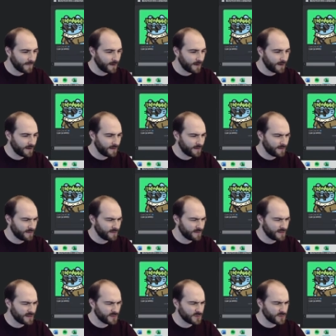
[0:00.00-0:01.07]
and
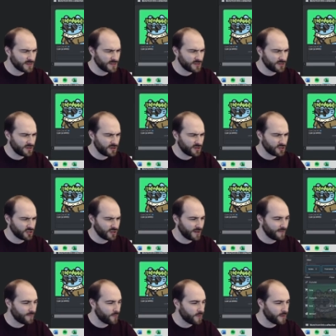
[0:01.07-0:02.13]
this was on July
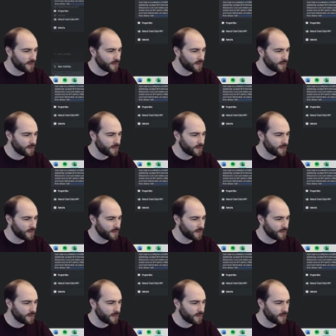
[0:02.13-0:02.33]
4th.